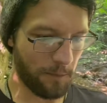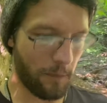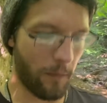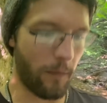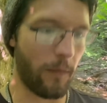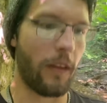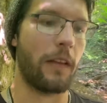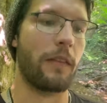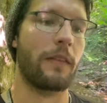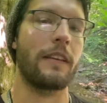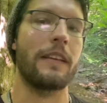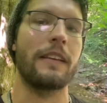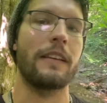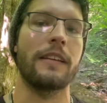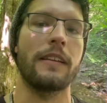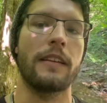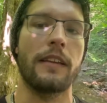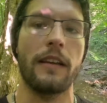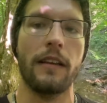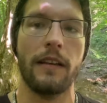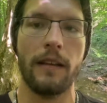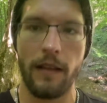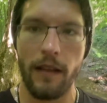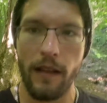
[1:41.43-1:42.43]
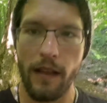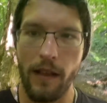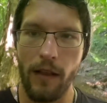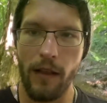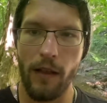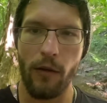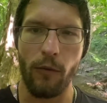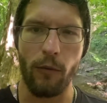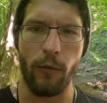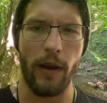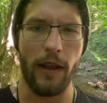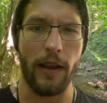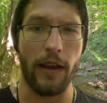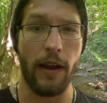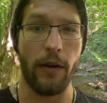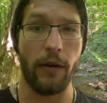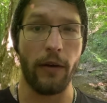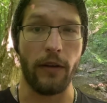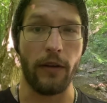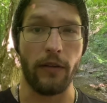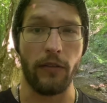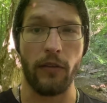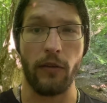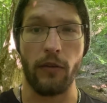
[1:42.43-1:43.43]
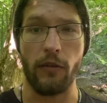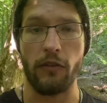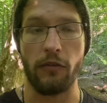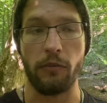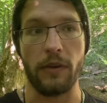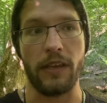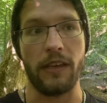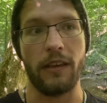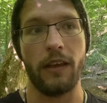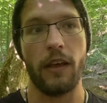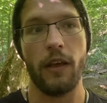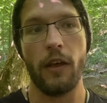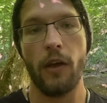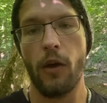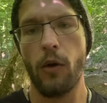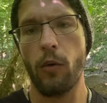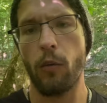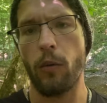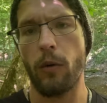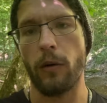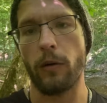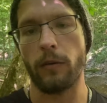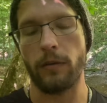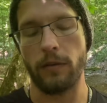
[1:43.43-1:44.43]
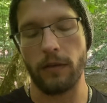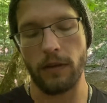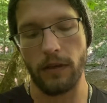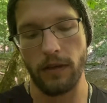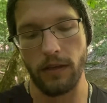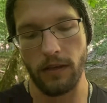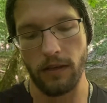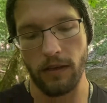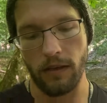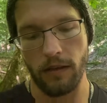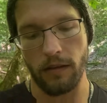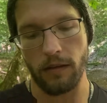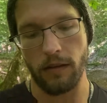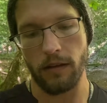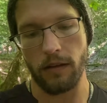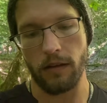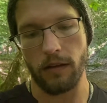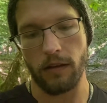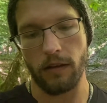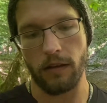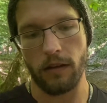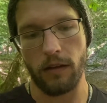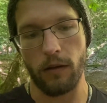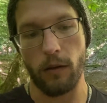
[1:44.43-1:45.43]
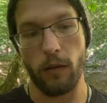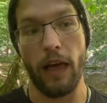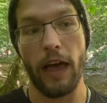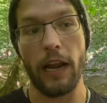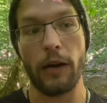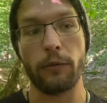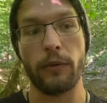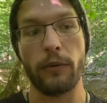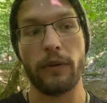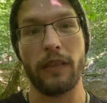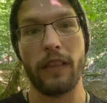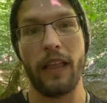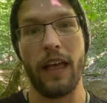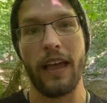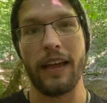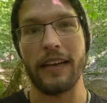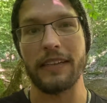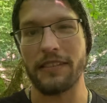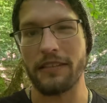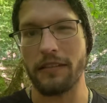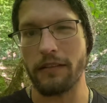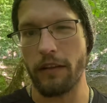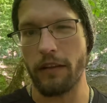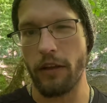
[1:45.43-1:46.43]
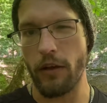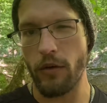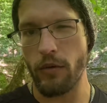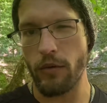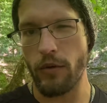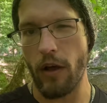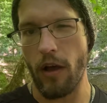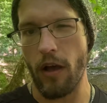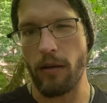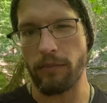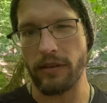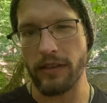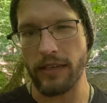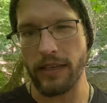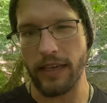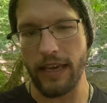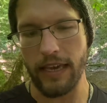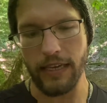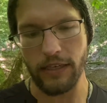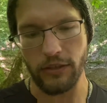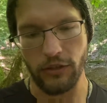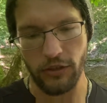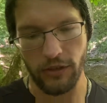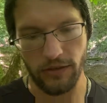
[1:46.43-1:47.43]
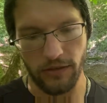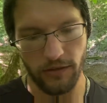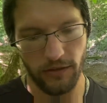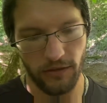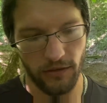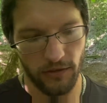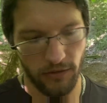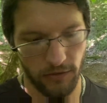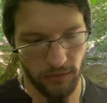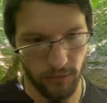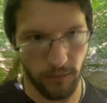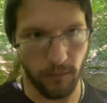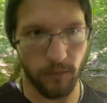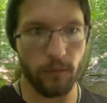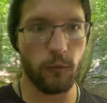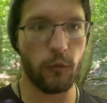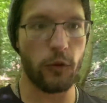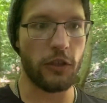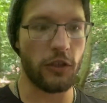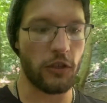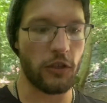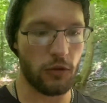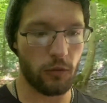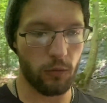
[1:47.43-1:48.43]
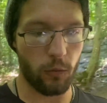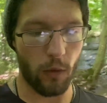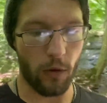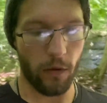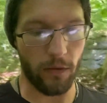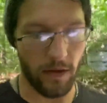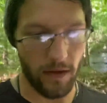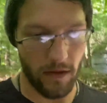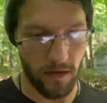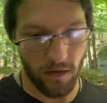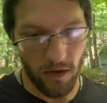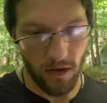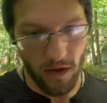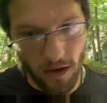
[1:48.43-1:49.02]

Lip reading: the red herring, so to speak, were the collateralized loan obligations, which were these